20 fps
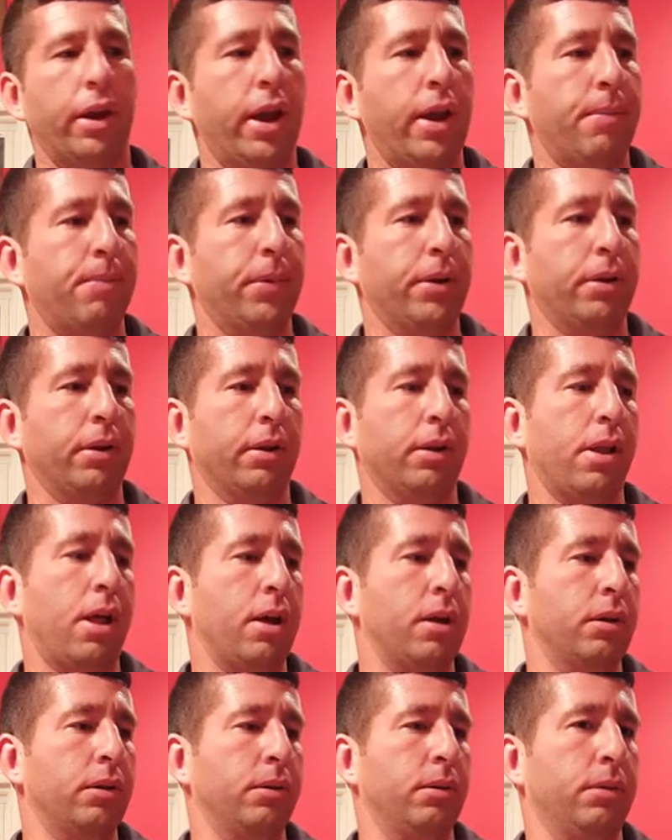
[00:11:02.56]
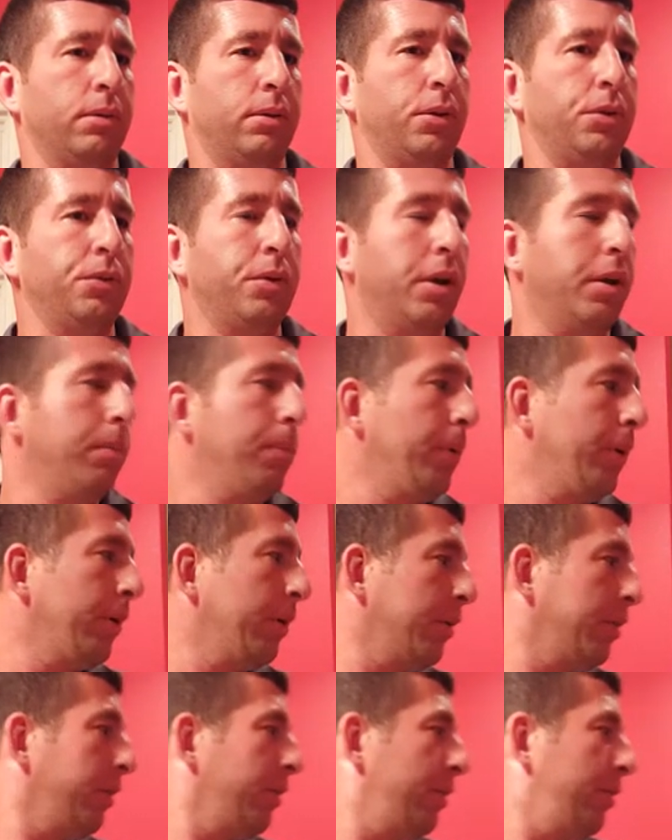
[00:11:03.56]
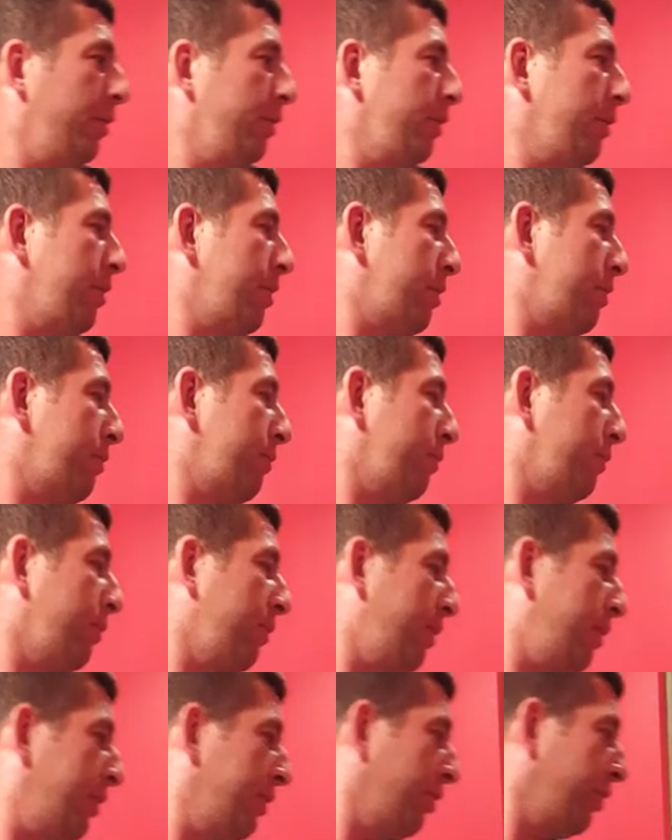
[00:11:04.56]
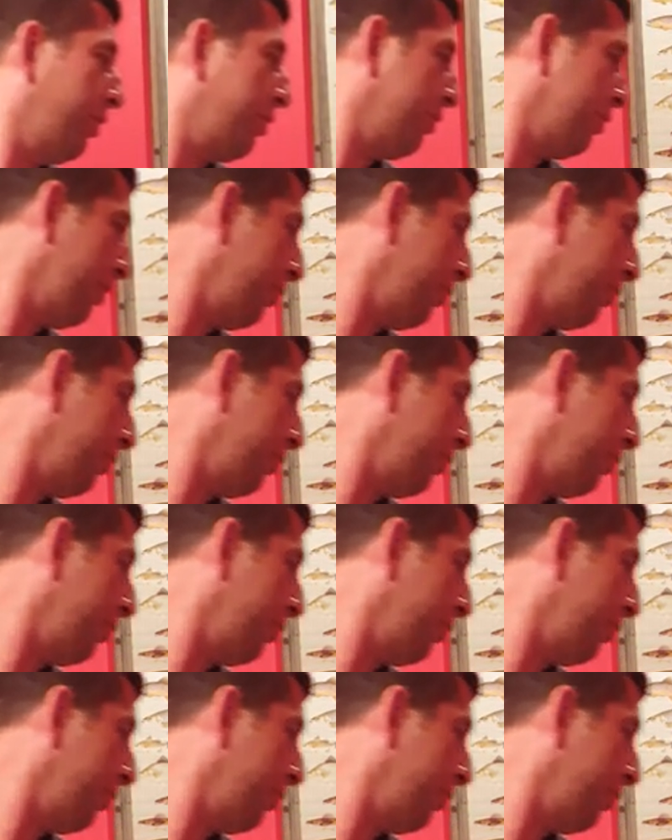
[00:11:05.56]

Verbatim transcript: happened in like two day period. Oh, these.